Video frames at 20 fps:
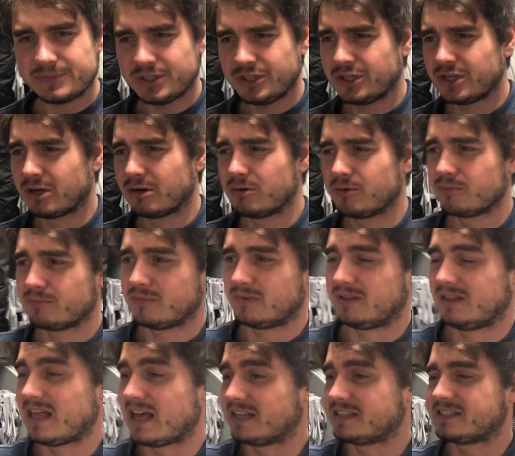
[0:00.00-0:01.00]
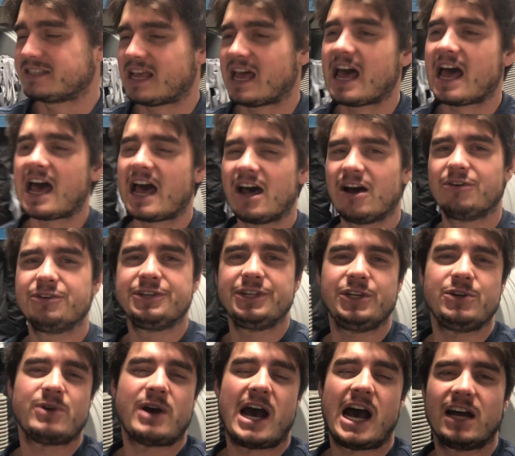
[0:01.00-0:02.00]
you know, Les, how do
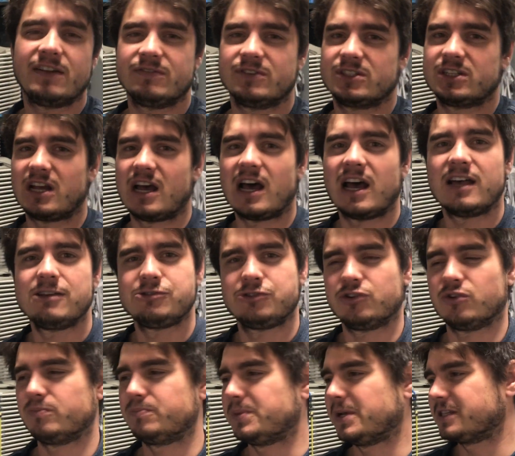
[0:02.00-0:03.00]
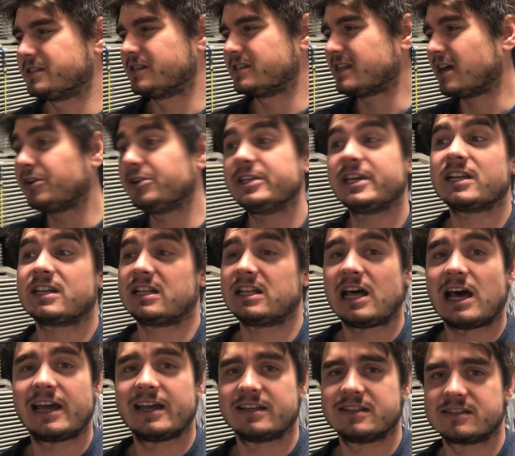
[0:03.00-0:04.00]
you advertise your business? How do you get
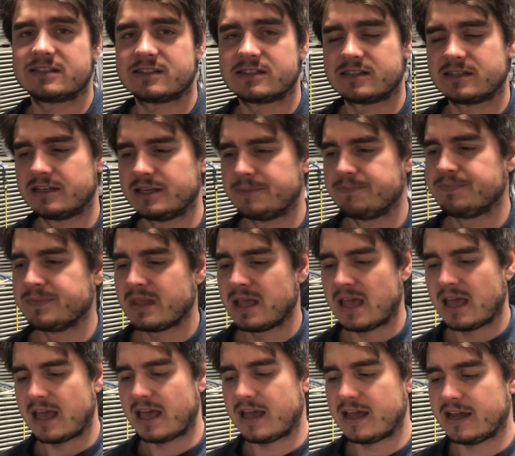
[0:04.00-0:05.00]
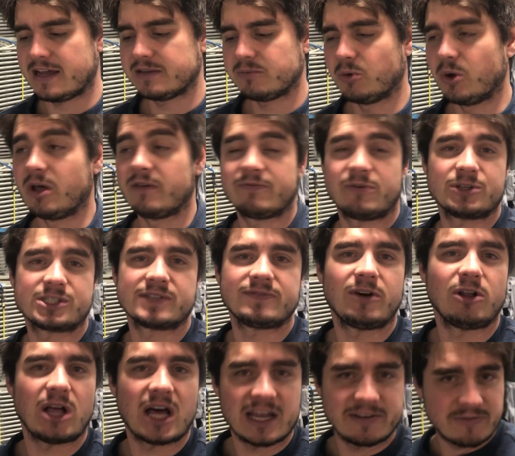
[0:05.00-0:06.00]
clients? And well, first of
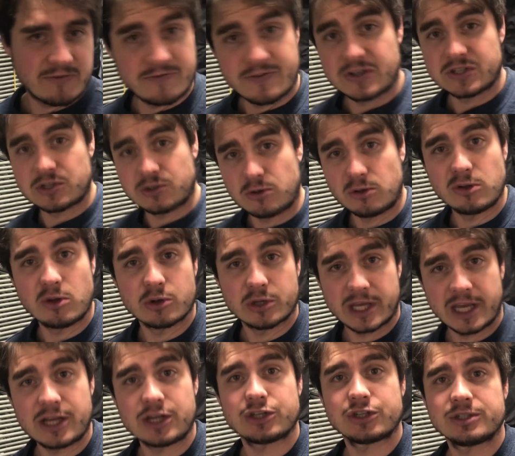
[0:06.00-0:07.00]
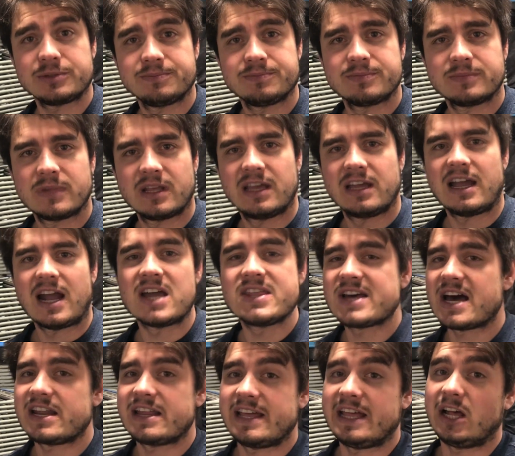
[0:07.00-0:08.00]
all, I have a physical location,
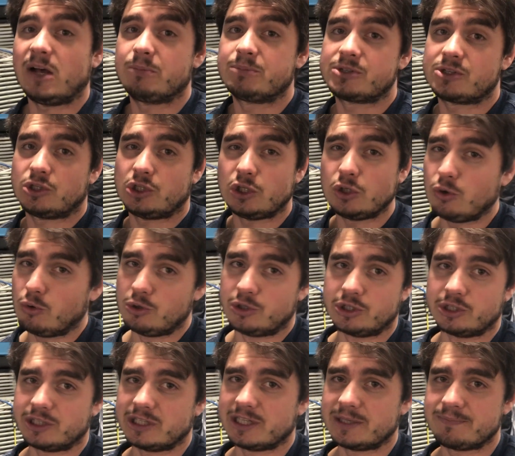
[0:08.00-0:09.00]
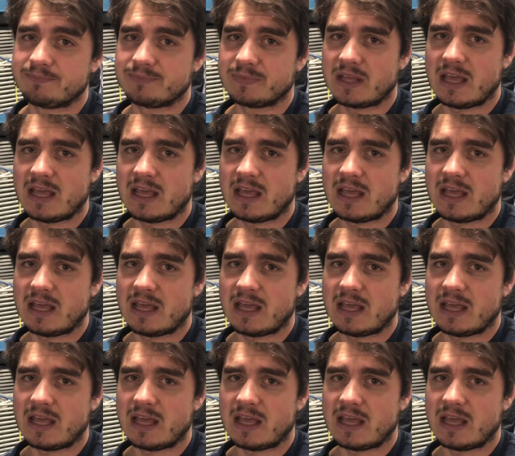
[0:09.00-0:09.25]
and that helps hugely.